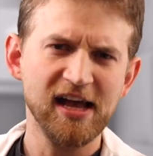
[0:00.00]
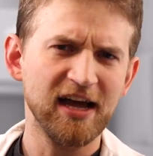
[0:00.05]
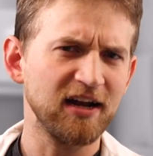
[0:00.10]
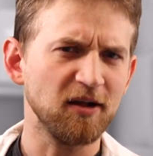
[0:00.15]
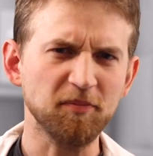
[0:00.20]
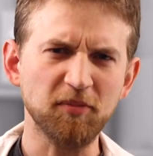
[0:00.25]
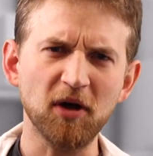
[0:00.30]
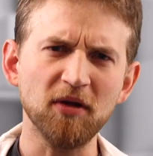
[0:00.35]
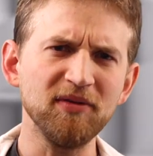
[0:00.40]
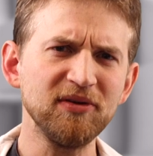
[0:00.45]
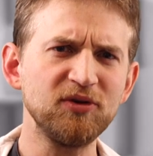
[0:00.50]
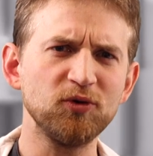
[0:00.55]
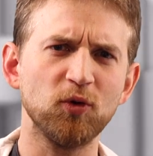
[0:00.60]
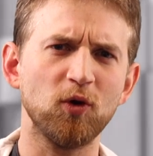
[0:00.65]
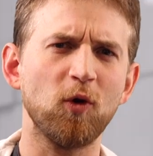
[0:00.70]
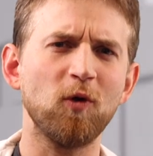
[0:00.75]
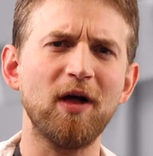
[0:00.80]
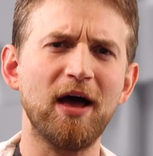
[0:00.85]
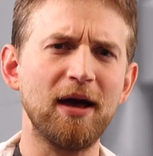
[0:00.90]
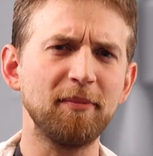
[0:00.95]
And I'll probably do a
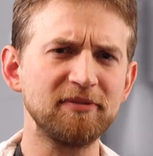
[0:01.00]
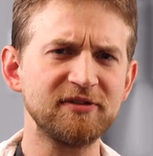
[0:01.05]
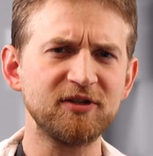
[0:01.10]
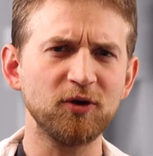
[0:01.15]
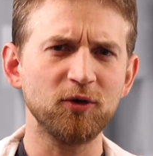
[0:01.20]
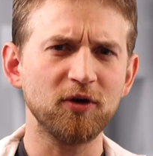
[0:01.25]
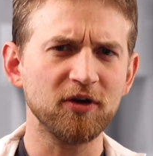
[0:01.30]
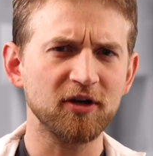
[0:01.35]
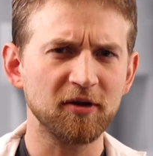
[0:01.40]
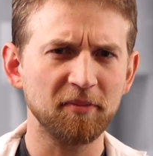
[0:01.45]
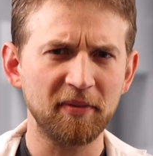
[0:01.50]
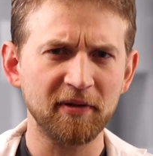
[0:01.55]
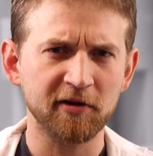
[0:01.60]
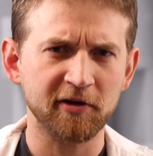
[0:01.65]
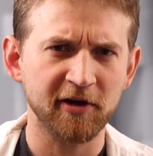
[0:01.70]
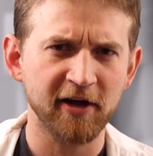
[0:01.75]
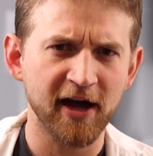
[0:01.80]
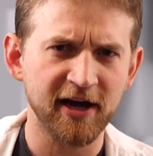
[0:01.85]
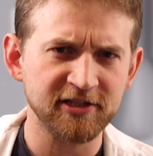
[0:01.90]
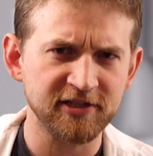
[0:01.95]
whole episode on
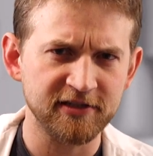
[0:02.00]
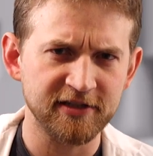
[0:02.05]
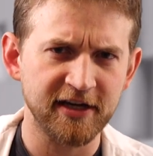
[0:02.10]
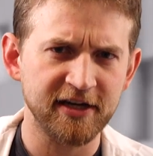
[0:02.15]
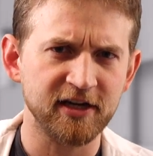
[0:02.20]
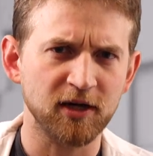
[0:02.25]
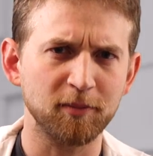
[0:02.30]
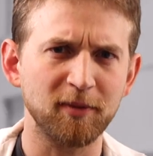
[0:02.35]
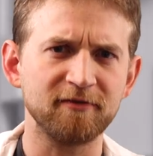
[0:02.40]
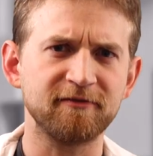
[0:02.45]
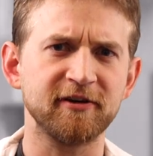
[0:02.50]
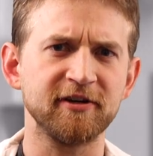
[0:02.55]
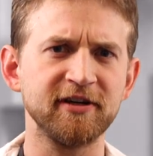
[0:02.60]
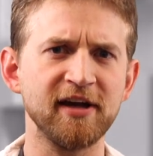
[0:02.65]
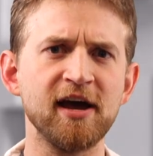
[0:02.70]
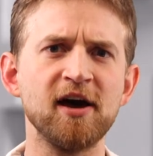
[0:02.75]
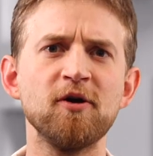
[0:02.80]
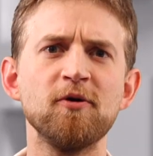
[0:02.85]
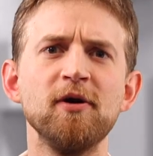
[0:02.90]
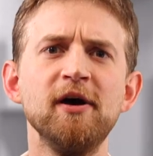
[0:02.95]
capillary action later, but for
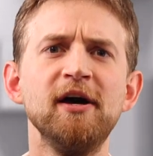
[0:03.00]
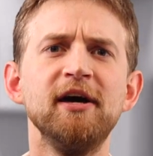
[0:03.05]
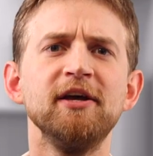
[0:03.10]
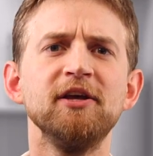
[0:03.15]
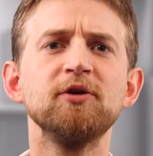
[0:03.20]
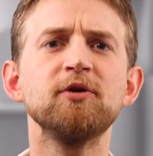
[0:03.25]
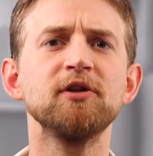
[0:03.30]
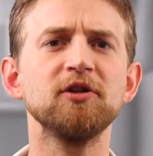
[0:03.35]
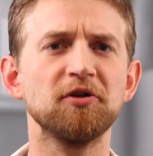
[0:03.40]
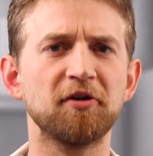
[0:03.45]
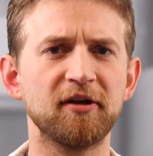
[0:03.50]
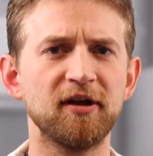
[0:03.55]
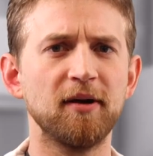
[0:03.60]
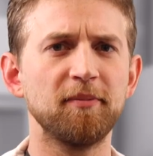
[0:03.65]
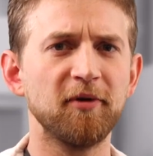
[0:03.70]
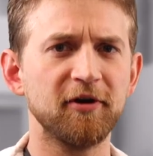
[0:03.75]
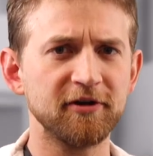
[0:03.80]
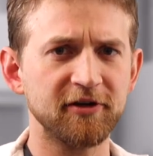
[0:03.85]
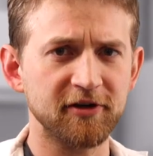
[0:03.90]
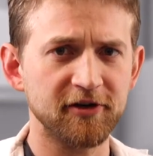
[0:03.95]
now, you can look it
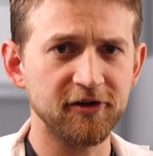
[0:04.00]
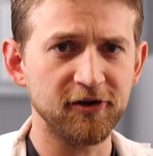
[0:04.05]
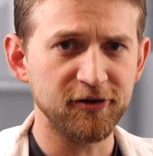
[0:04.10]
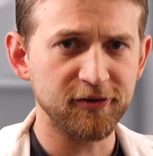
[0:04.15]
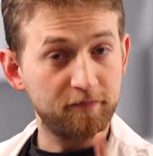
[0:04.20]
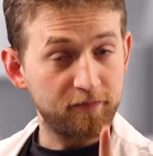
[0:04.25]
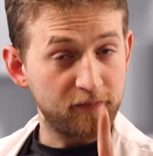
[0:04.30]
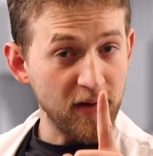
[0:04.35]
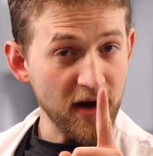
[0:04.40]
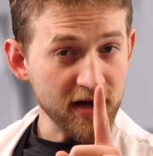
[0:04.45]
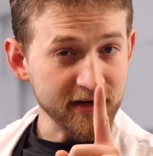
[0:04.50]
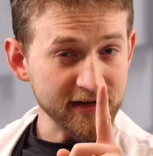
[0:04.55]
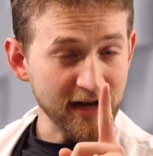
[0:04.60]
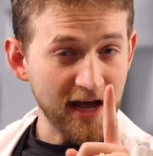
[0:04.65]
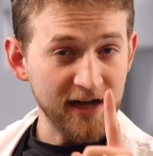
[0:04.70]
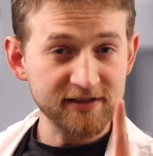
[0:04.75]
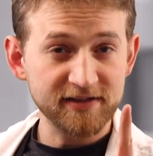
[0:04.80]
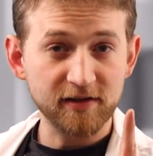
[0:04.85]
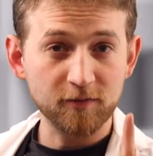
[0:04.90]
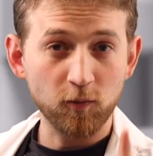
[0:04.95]
up on your own. But
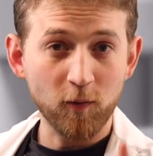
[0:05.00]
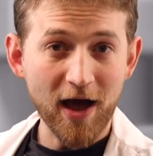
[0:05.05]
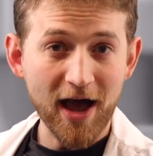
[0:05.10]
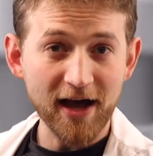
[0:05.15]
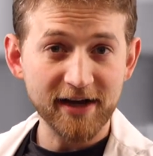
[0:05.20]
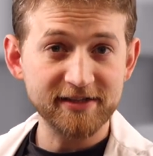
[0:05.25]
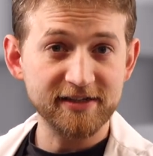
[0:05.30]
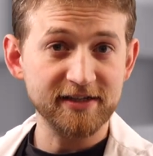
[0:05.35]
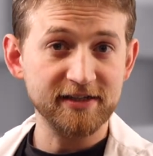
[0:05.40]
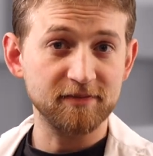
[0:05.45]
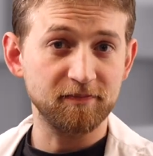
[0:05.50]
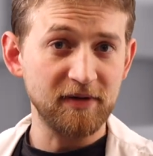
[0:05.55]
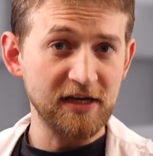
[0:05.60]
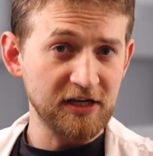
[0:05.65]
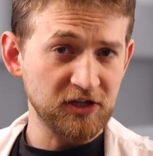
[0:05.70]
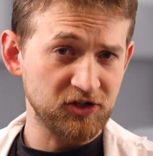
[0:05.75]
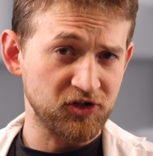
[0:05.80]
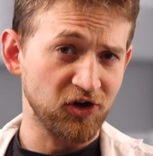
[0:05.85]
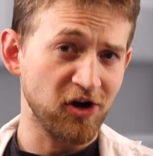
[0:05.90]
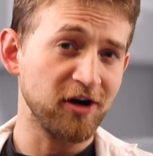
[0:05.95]
as the wax is
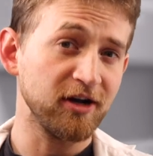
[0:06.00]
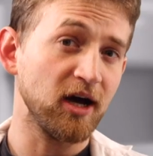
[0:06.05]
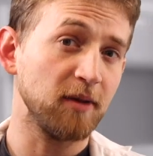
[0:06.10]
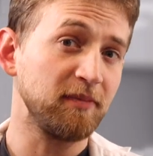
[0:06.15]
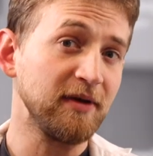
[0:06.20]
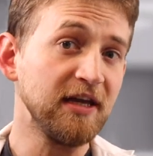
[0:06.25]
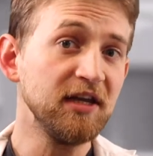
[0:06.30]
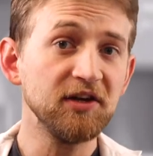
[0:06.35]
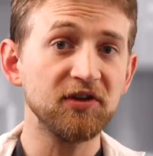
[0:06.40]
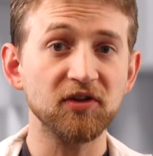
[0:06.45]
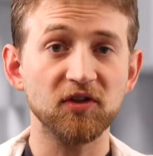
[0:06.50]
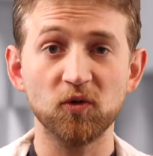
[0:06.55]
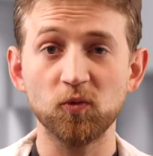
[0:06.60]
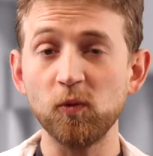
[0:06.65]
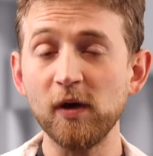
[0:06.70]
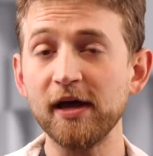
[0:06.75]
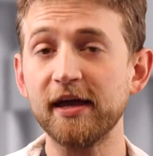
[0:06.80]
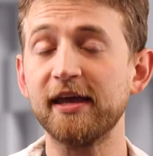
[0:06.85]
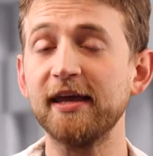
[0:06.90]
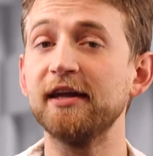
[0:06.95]
being drawn up into the
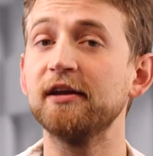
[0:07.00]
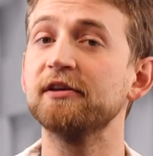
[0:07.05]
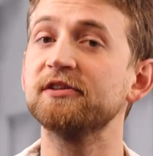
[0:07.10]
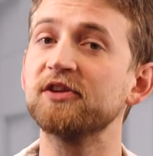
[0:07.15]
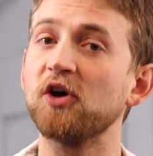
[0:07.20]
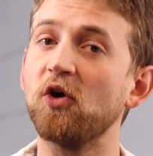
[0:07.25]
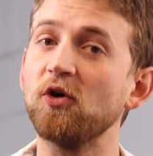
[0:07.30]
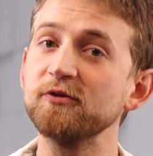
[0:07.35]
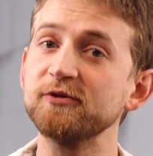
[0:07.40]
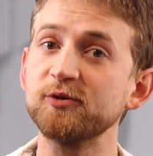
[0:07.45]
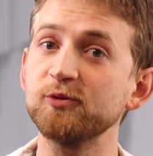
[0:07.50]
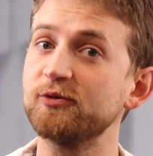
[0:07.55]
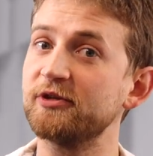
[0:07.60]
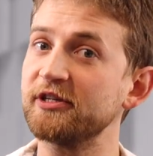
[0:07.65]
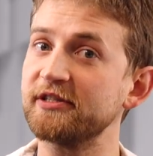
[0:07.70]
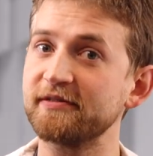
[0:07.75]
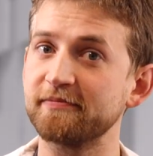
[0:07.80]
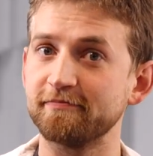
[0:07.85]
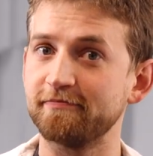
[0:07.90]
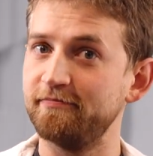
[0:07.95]
wick, it is also
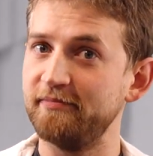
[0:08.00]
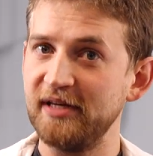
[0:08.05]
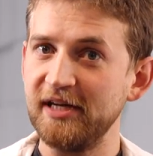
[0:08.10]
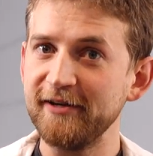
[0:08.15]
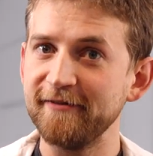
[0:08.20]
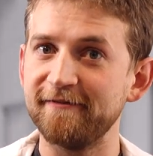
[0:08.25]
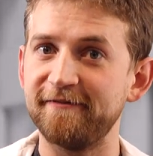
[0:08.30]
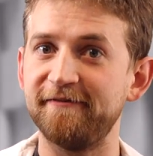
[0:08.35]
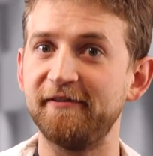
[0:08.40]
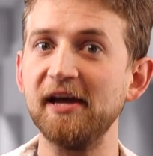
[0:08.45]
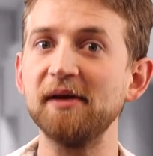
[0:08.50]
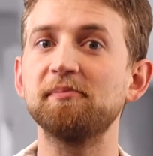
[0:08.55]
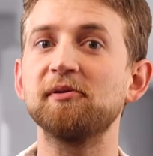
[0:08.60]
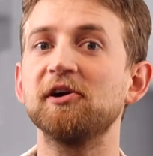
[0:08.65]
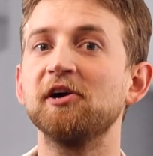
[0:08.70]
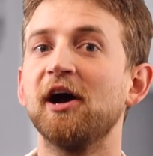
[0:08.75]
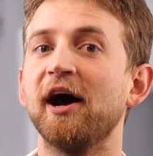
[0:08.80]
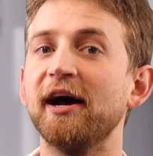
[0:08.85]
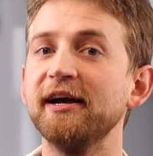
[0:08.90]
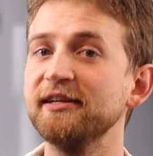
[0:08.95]
just being
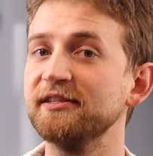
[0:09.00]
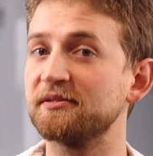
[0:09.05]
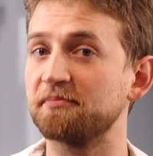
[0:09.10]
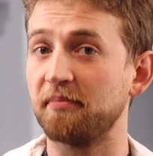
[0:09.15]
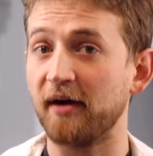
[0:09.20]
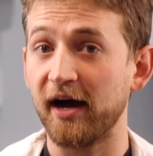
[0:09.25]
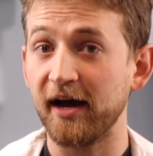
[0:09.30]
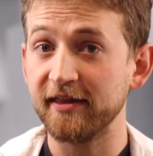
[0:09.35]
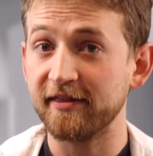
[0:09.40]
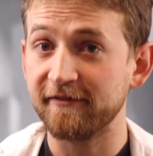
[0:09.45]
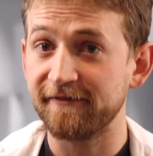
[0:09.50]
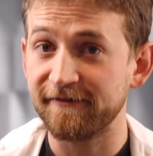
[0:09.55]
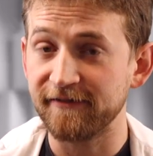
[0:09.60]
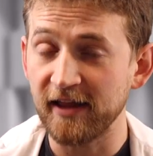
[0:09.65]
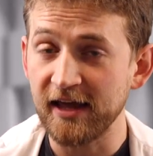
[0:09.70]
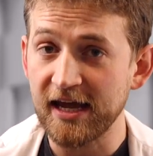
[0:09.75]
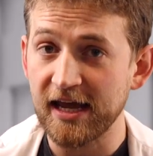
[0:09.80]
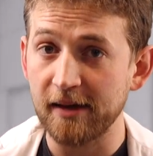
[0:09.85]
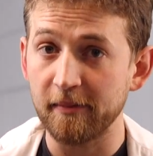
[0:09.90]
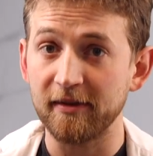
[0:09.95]
vaporized by the
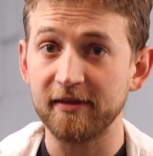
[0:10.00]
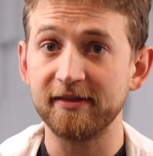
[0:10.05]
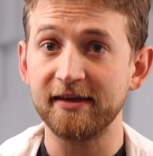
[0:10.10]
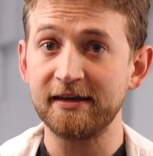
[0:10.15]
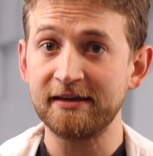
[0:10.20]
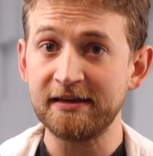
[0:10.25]
flame and the